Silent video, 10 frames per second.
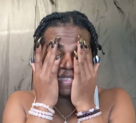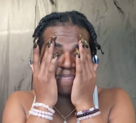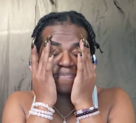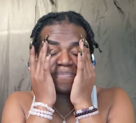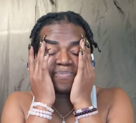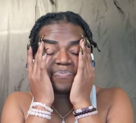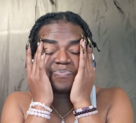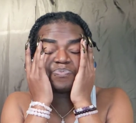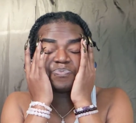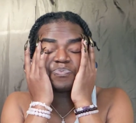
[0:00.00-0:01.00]

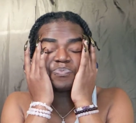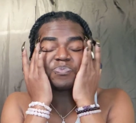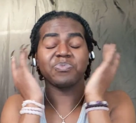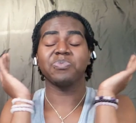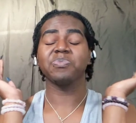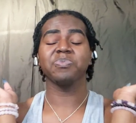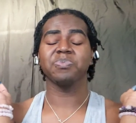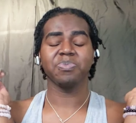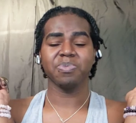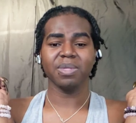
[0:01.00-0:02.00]

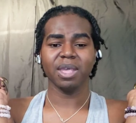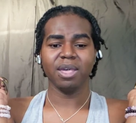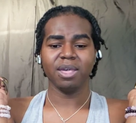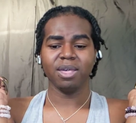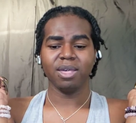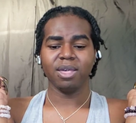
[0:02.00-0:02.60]
Nobody speaks.